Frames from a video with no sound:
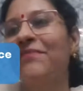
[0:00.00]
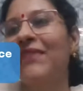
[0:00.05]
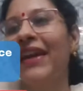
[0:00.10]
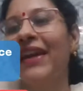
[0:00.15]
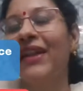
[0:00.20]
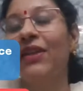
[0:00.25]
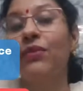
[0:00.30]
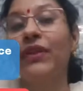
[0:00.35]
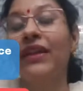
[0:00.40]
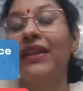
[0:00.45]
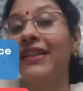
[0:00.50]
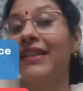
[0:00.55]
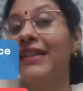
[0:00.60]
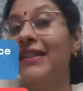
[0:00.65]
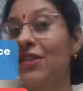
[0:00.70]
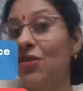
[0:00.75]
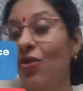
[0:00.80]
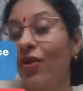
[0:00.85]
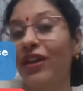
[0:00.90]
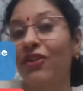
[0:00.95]
It
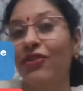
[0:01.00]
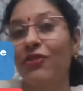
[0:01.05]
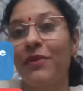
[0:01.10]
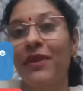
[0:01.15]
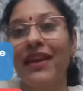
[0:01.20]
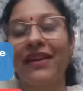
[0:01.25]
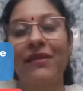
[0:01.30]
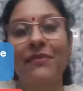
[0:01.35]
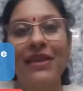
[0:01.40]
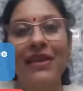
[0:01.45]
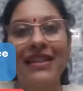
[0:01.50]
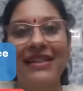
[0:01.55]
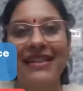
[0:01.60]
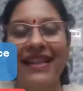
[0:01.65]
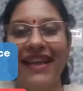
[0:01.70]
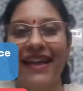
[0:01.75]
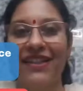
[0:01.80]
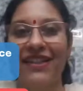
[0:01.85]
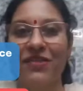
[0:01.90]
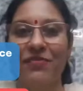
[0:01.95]
is going to be an
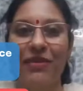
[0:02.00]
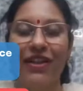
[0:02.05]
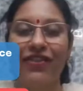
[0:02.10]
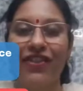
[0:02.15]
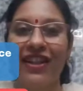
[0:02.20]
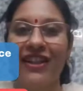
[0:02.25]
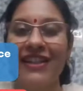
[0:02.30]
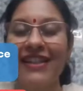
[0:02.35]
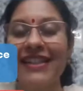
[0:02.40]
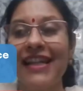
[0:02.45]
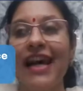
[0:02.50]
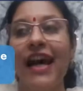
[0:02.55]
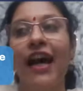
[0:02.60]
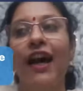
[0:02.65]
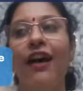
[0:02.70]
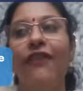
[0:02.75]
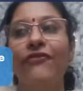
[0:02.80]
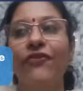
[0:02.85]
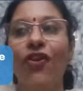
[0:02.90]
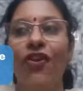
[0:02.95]
amazing experience.
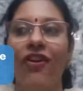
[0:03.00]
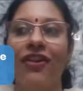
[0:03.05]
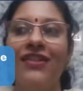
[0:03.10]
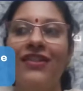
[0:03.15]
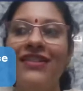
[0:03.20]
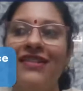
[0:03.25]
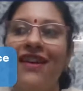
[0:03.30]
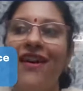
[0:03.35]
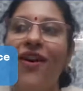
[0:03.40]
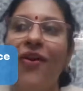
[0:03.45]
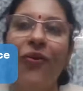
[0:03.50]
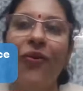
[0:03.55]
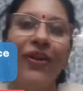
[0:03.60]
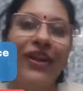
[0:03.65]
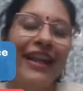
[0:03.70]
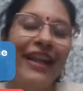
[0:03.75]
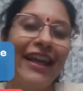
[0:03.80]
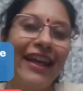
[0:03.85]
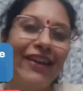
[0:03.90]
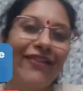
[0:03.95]
Of course,
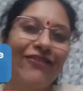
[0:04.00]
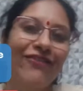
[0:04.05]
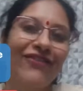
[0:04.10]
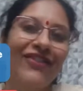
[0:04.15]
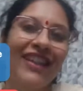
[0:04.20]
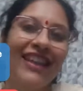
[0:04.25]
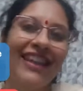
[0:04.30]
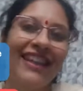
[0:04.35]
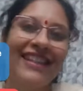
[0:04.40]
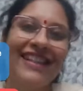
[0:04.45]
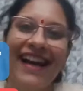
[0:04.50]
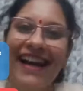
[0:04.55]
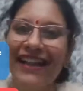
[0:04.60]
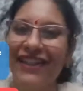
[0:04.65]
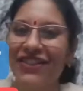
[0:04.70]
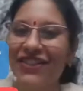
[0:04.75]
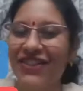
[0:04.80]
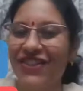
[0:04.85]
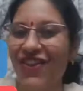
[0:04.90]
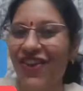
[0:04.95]
only if the
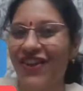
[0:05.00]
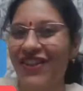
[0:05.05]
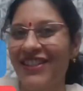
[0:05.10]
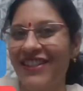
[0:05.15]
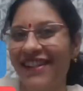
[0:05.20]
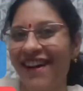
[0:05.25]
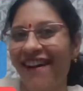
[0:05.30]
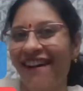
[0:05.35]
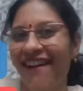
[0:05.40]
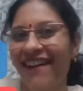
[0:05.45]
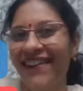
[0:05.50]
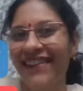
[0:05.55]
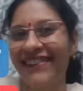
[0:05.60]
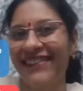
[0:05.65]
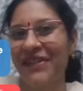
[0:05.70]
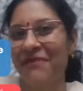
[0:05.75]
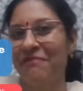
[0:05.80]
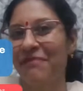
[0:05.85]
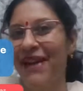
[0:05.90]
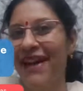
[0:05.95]
dinosaurs are
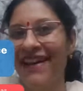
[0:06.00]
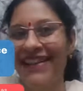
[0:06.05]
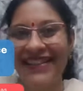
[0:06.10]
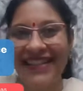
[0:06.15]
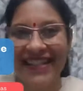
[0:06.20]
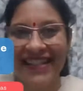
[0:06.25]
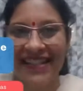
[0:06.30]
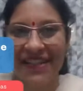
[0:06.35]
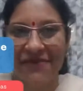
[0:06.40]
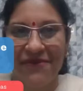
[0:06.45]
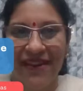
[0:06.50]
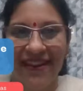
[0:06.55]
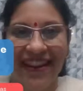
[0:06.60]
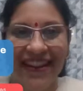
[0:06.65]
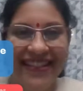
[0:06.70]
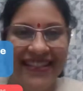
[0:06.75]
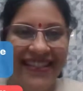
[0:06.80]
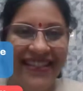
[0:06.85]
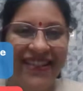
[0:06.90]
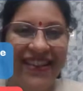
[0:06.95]
the plant eating
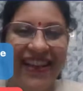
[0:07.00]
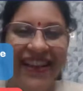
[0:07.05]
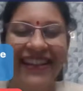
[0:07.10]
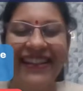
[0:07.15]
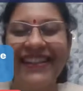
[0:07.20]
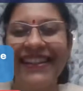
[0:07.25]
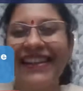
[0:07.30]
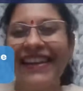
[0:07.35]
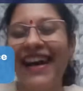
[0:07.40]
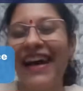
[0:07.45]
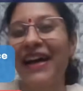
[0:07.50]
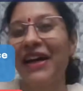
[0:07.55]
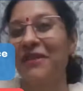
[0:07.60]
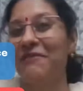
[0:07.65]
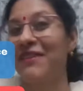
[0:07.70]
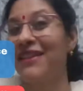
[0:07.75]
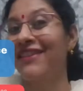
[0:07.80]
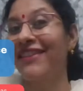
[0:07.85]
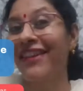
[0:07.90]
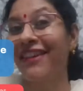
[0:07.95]
variety, right? I
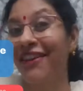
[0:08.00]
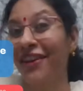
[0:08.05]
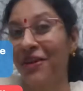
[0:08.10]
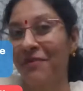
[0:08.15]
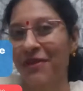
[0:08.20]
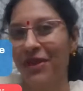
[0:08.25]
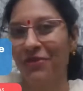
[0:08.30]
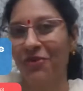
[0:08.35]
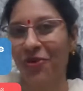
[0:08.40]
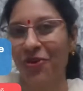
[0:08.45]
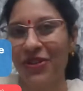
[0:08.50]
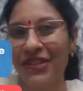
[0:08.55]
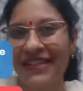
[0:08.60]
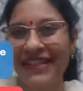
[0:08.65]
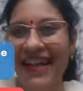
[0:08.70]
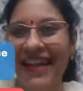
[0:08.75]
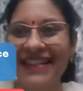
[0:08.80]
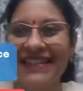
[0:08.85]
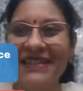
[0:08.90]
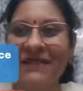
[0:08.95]
mean, the herbivores,
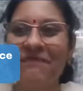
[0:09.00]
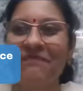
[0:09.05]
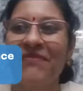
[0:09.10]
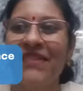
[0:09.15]
yes.